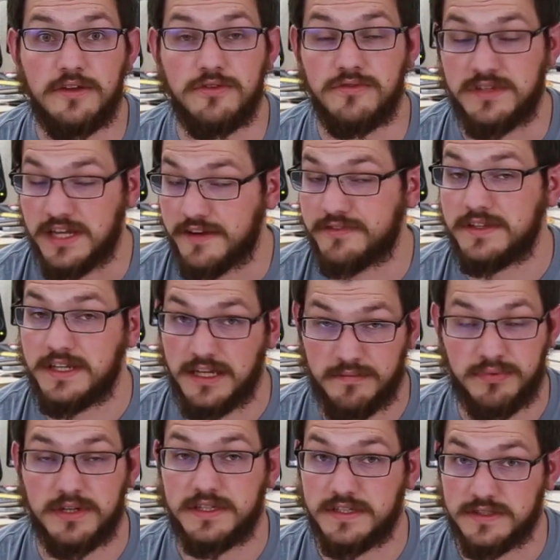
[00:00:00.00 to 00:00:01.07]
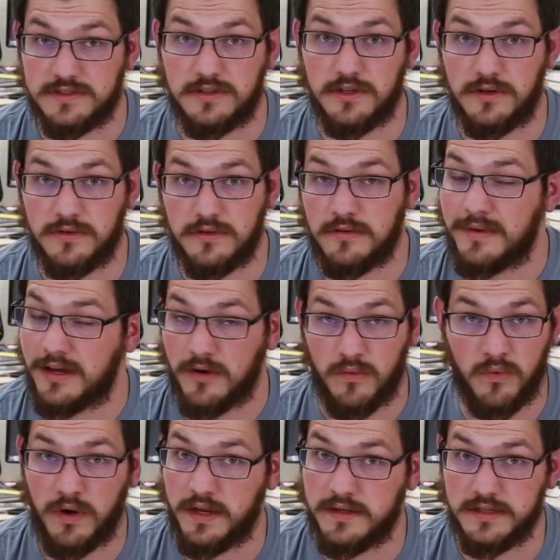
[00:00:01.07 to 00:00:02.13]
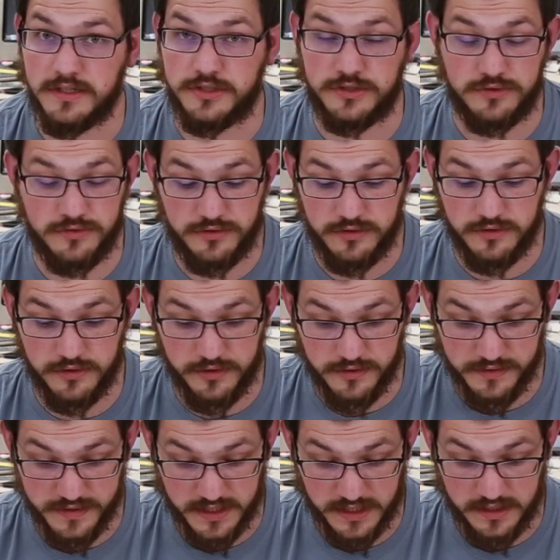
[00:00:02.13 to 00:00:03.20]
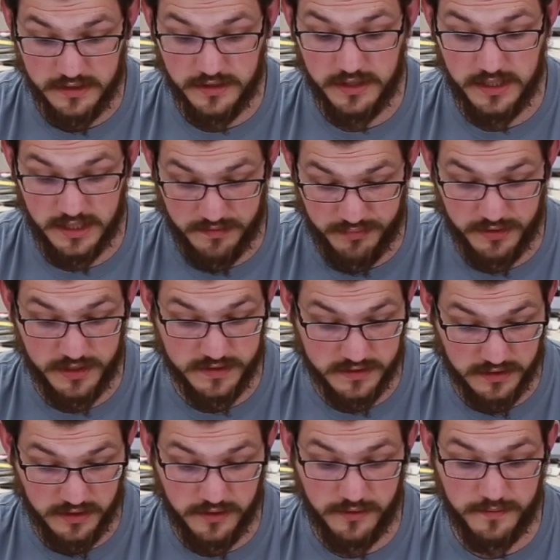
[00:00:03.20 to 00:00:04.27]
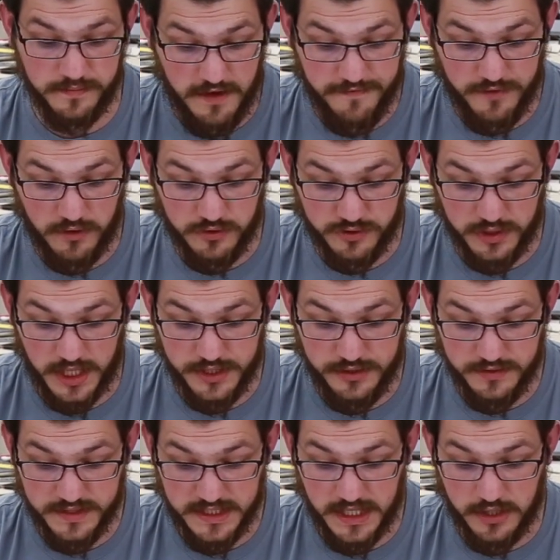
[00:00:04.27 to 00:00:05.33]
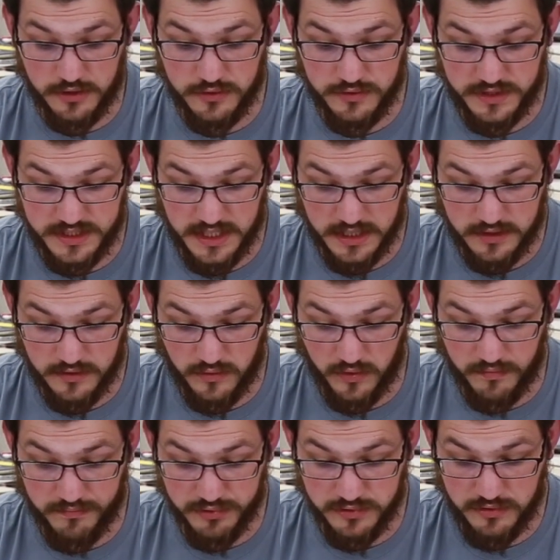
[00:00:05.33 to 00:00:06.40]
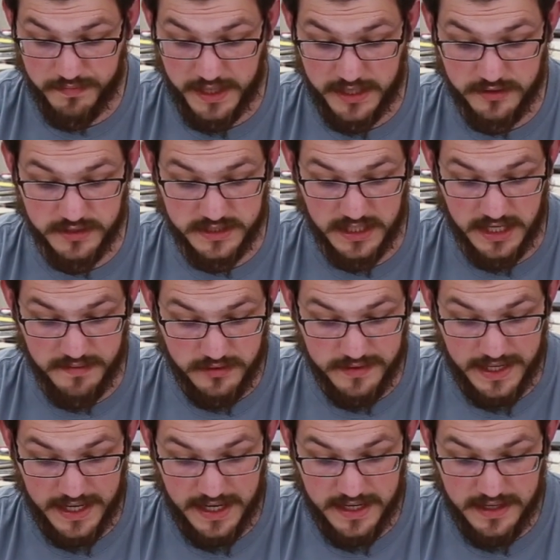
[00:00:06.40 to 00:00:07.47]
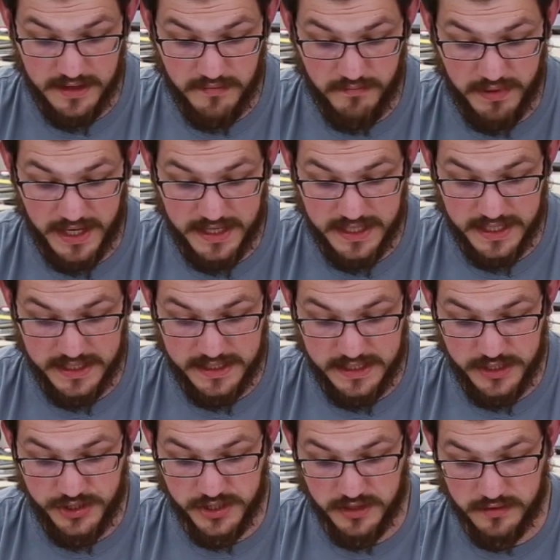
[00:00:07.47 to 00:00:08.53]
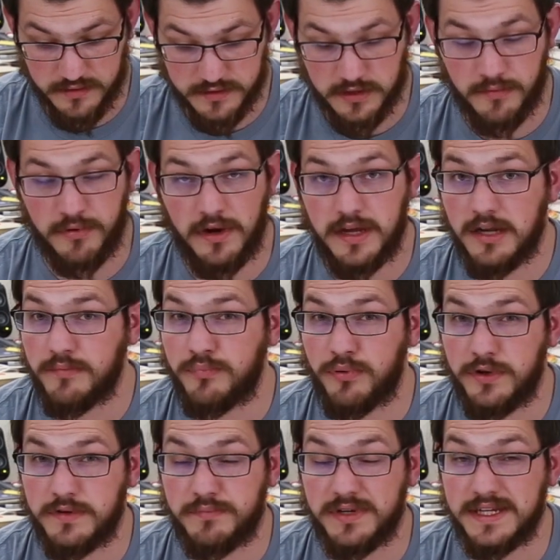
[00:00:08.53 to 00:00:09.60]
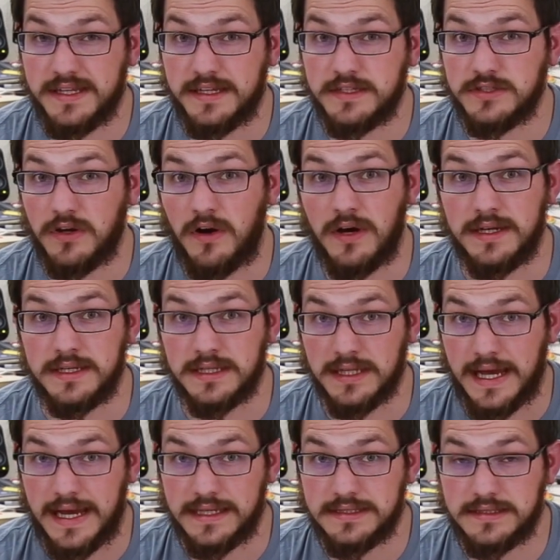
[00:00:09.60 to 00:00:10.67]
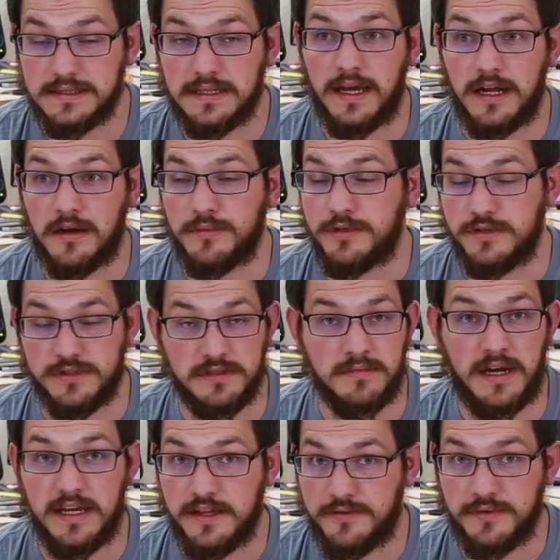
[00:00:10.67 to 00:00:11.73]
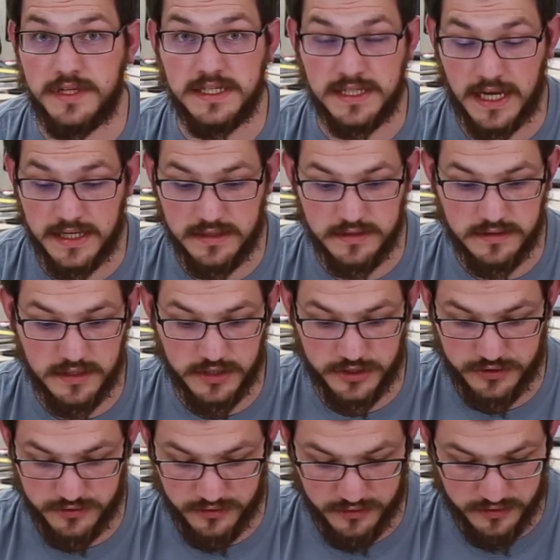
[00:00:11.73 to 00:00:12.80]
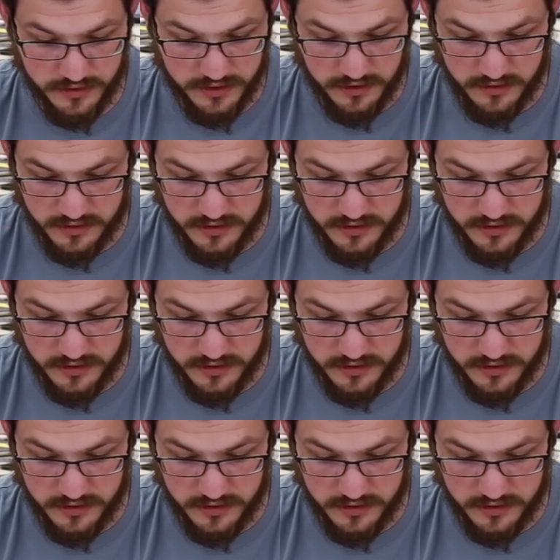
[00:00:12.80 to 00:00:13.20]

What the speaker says: You definitely need to print this slow. No matter what extruder you're using, you need to print it slow. Info, tried using a glue stick or blue painter's tape to aid in bed adhesion. So I'll probably end up printing this on glass, and I'll be using my E3D Titan extruders